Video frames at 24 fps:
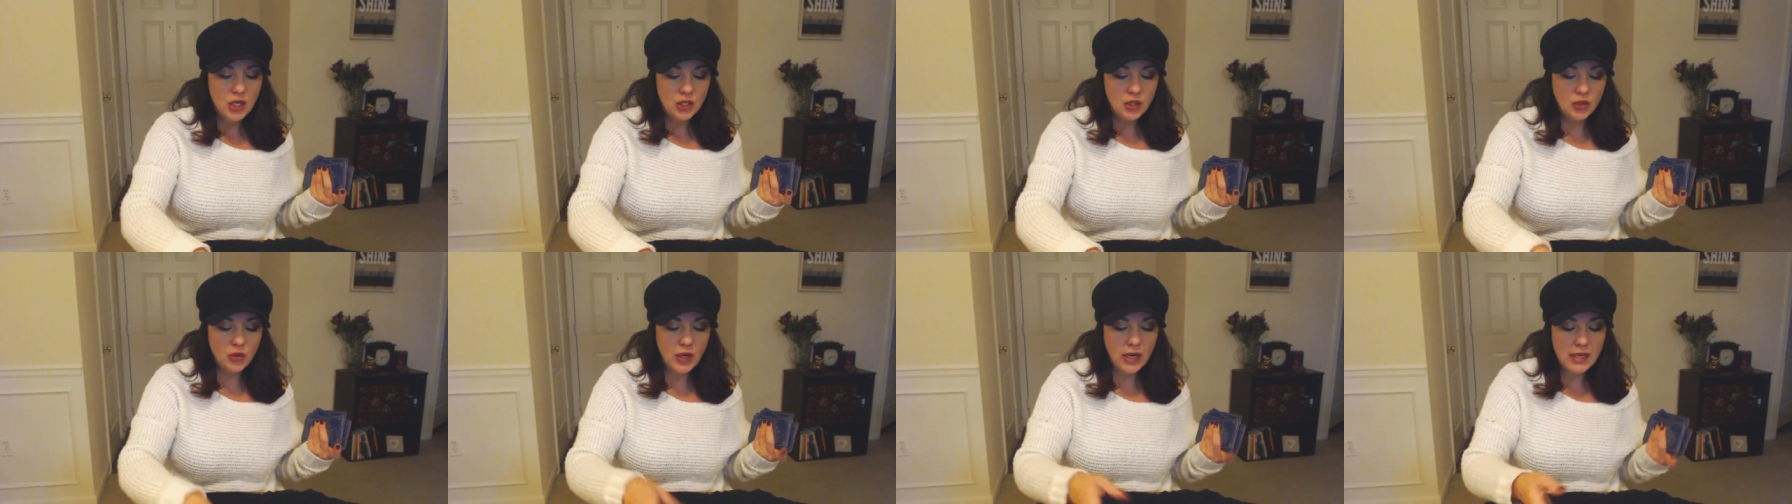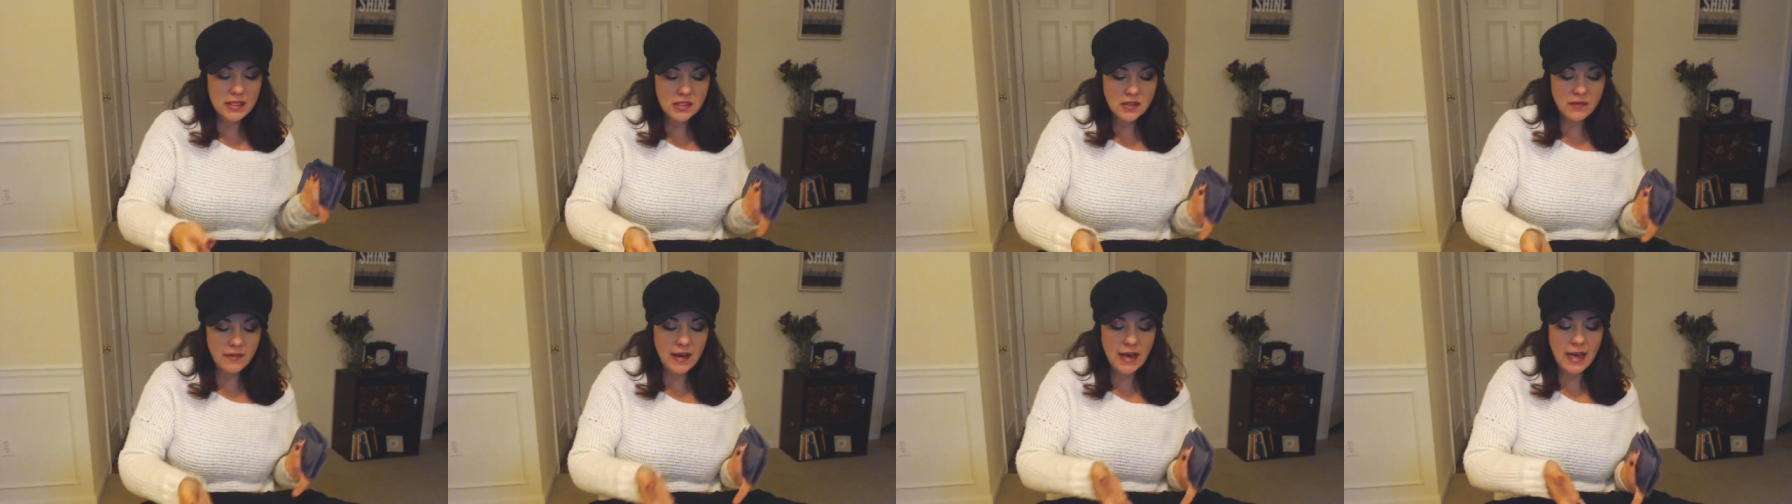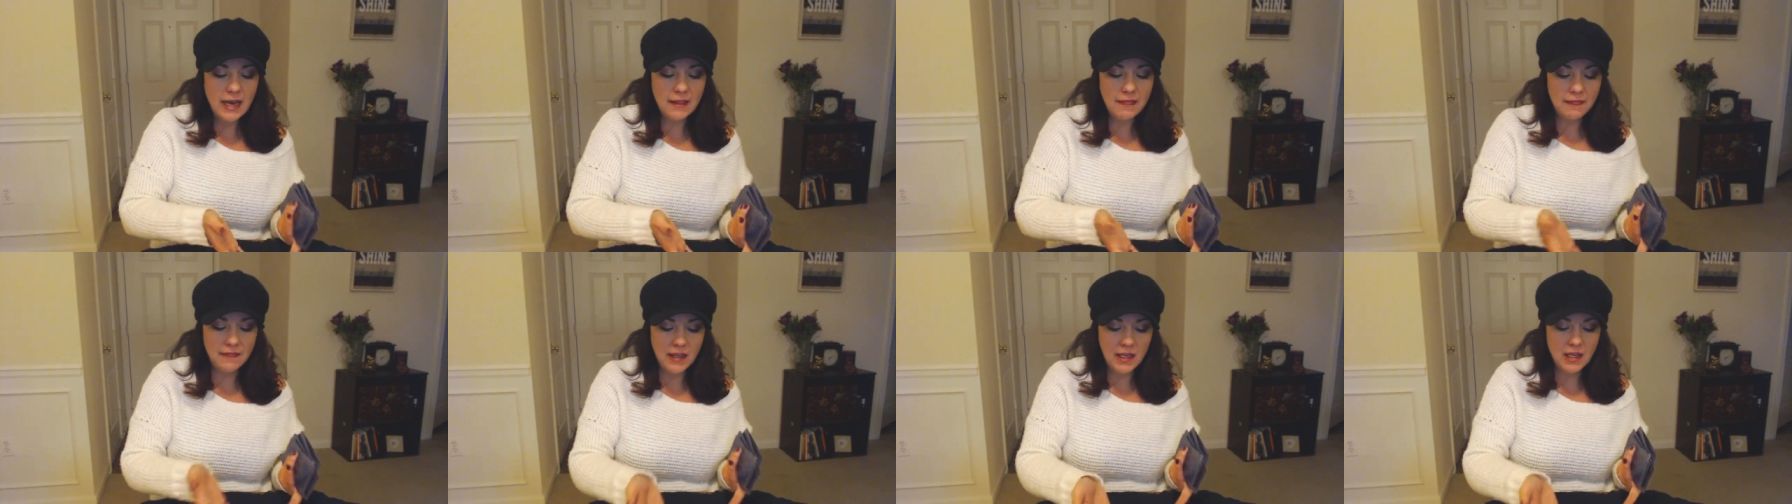you guys have
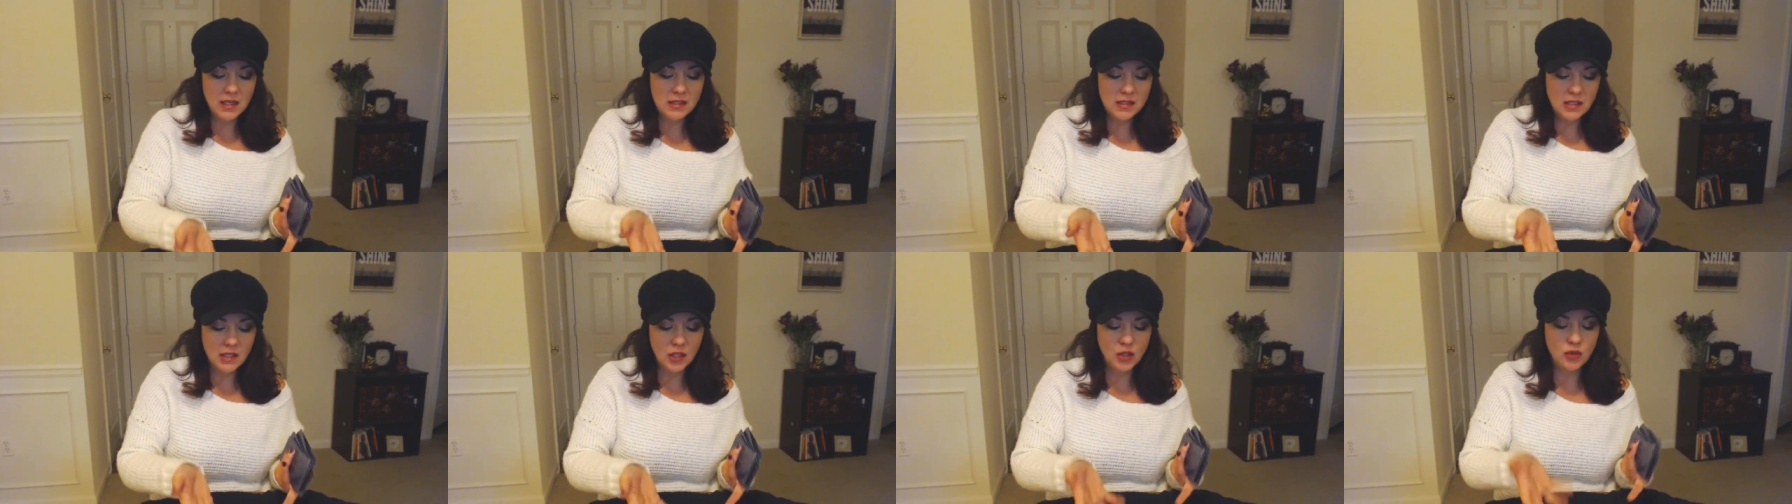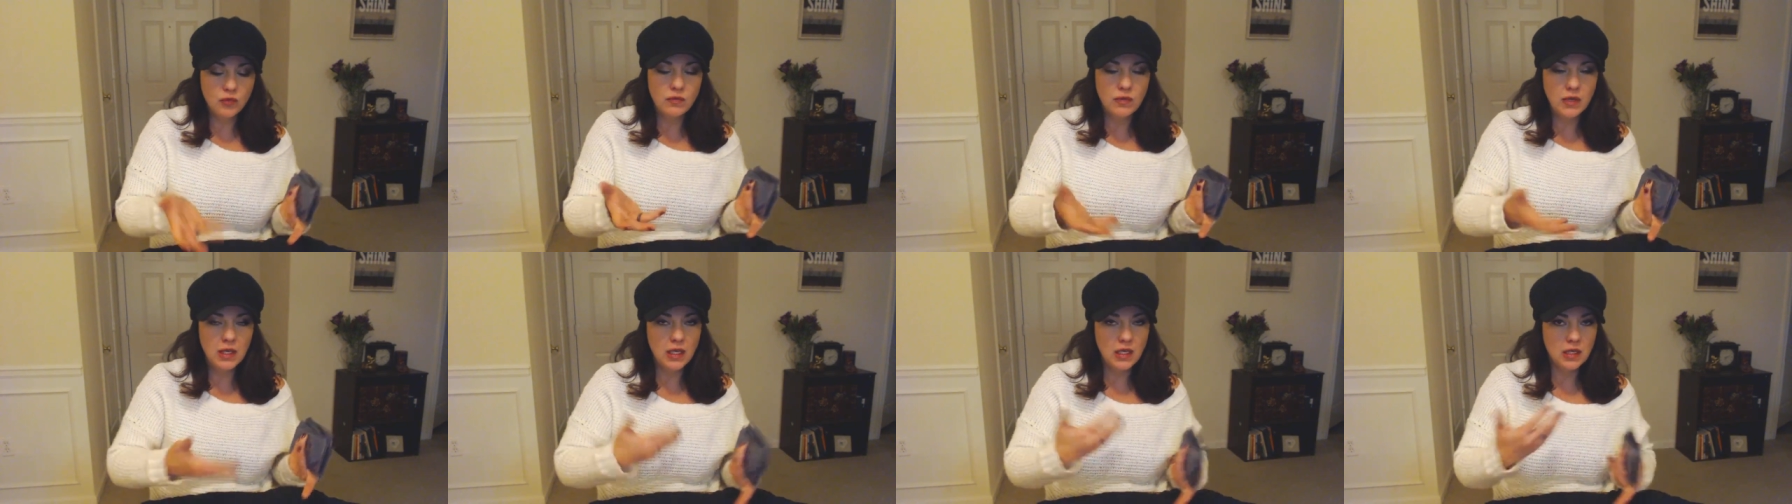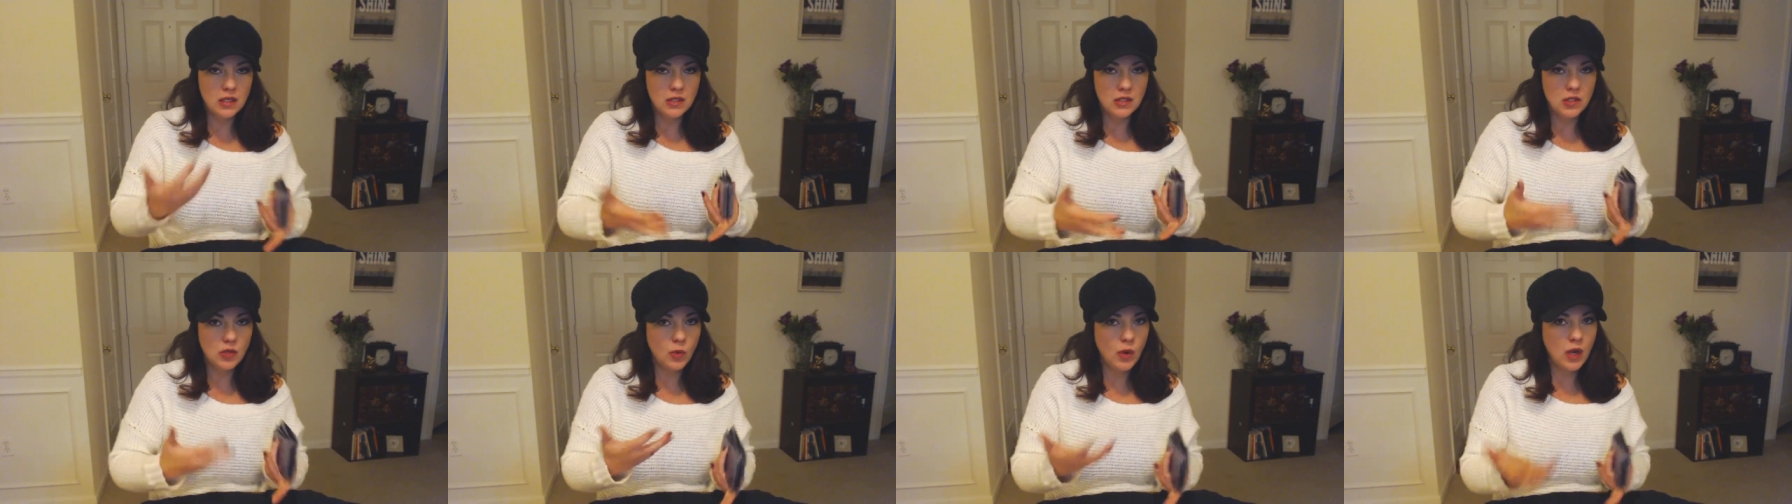had things that you've
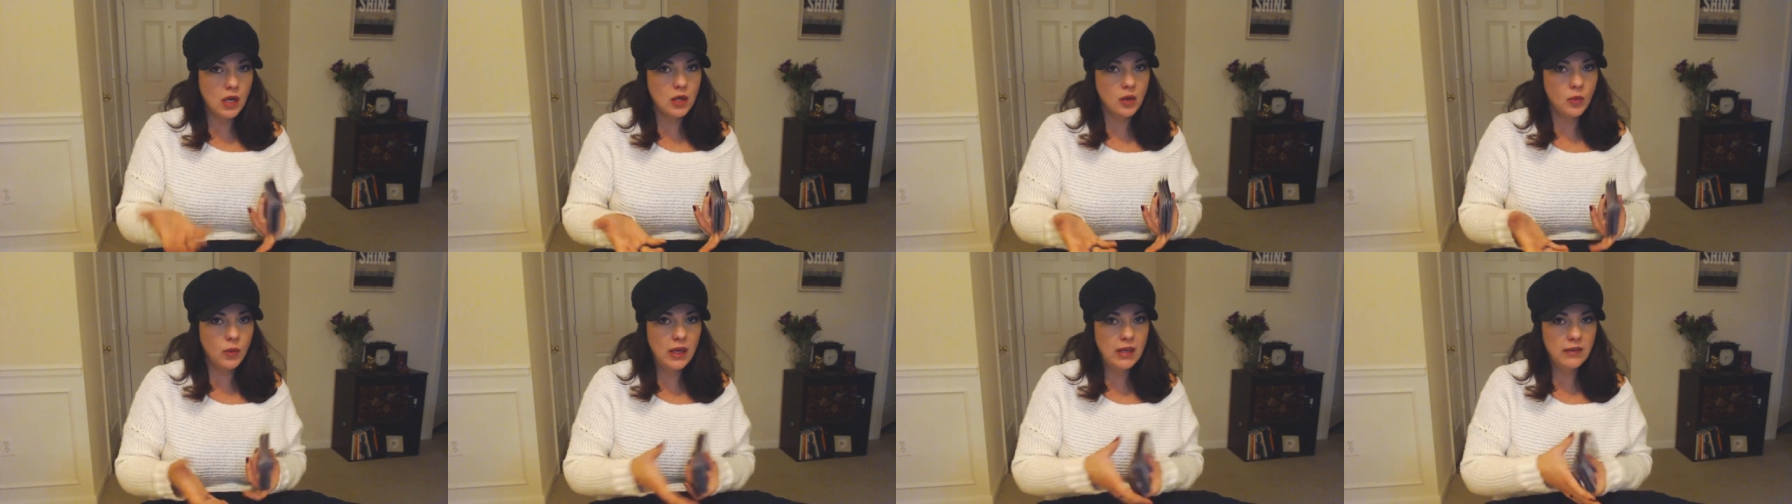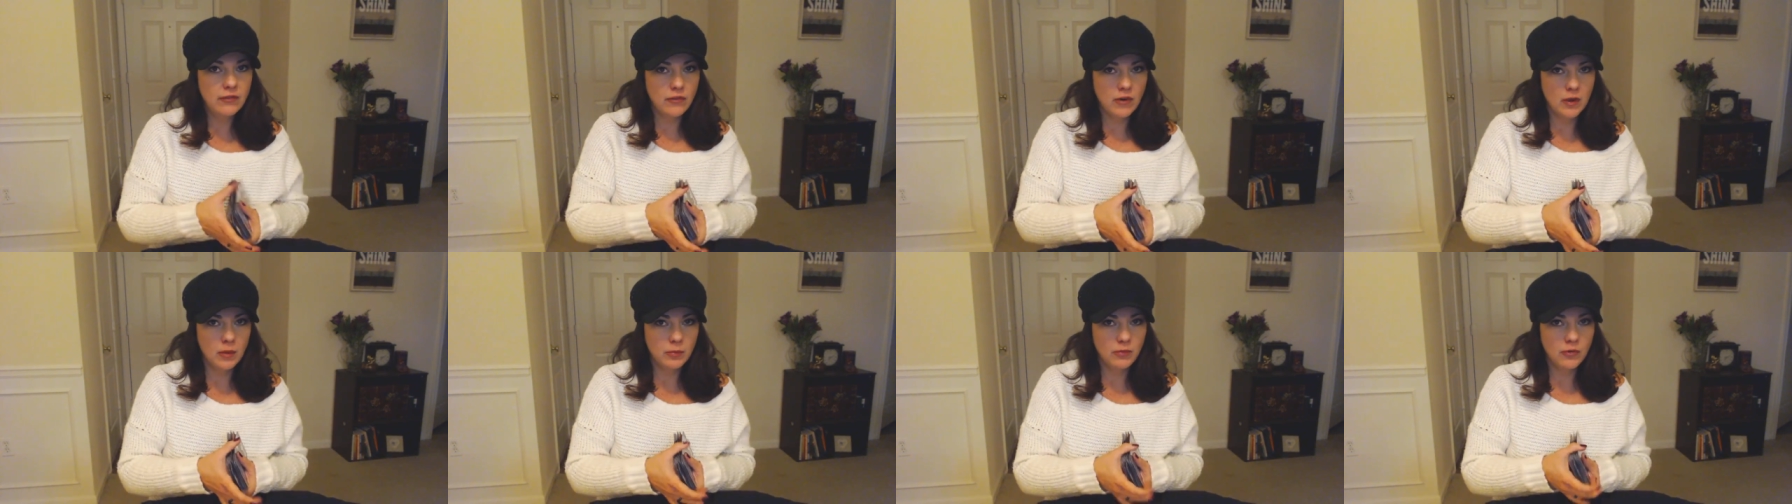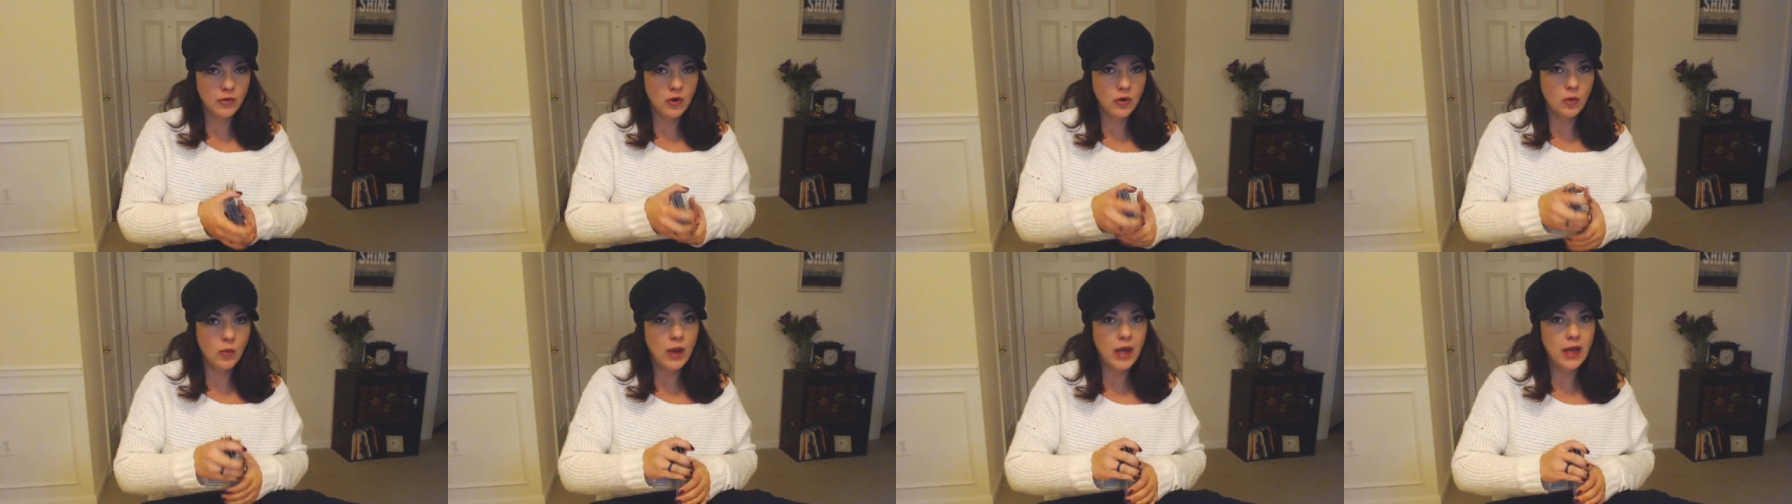needed to walk away from
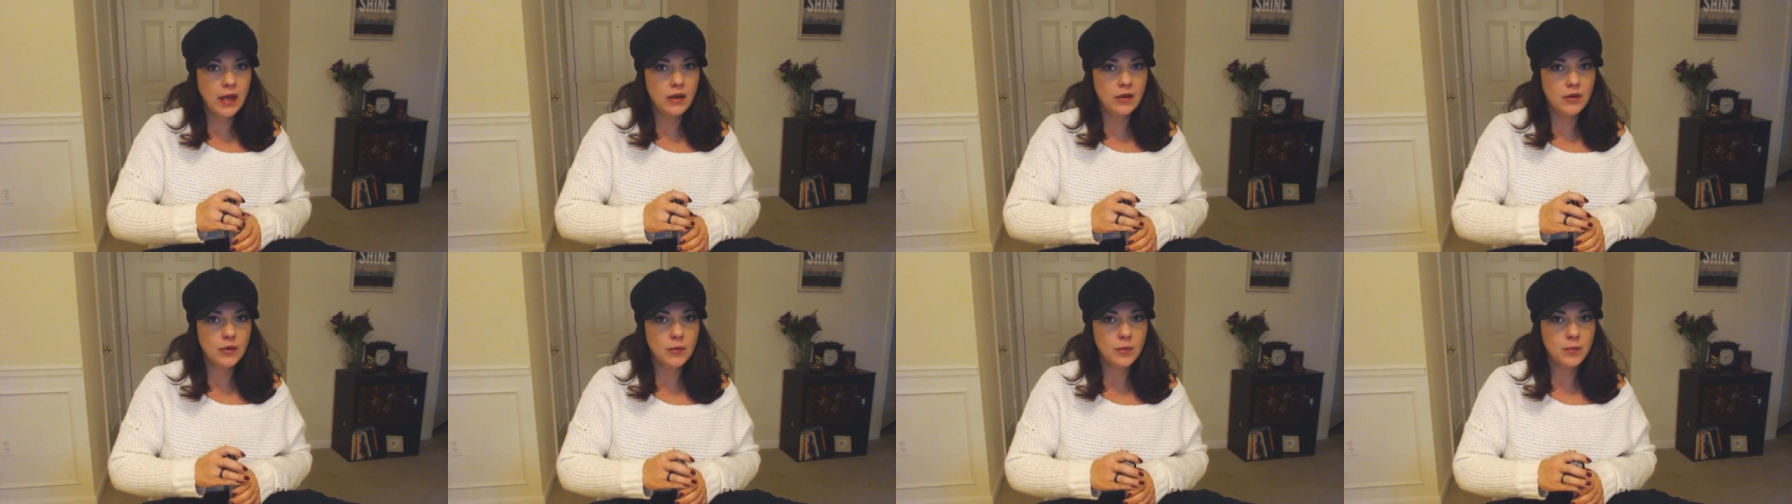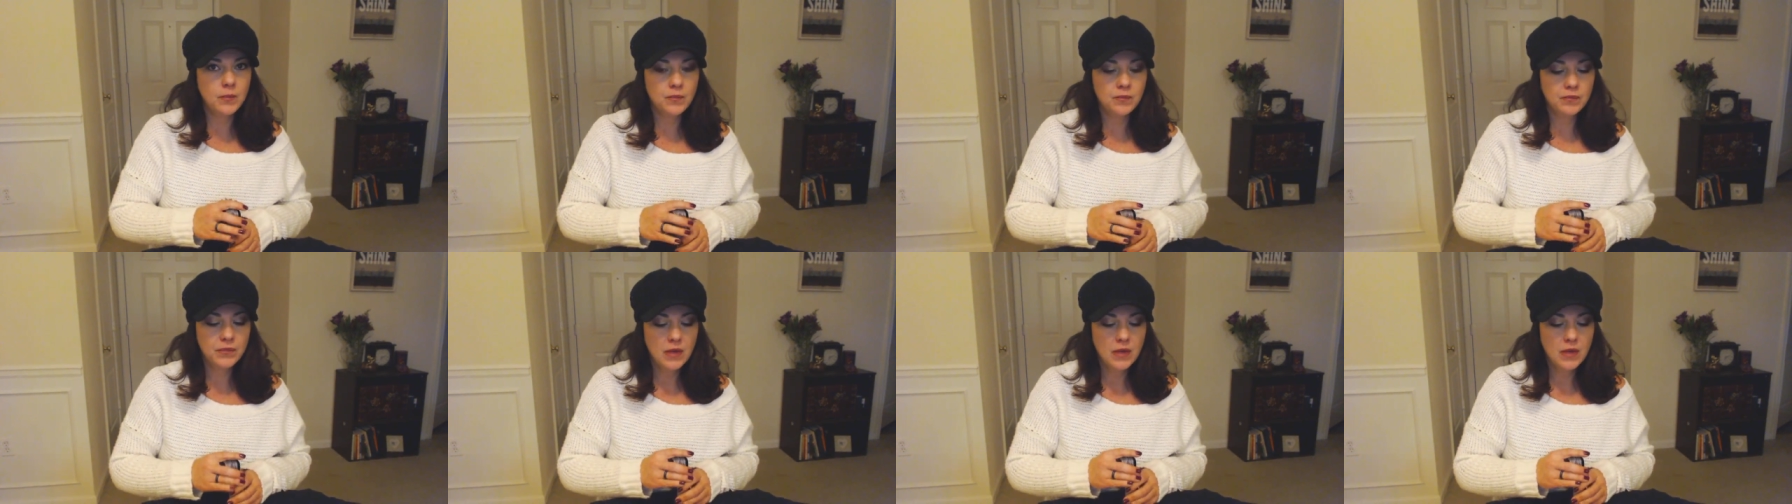for a while.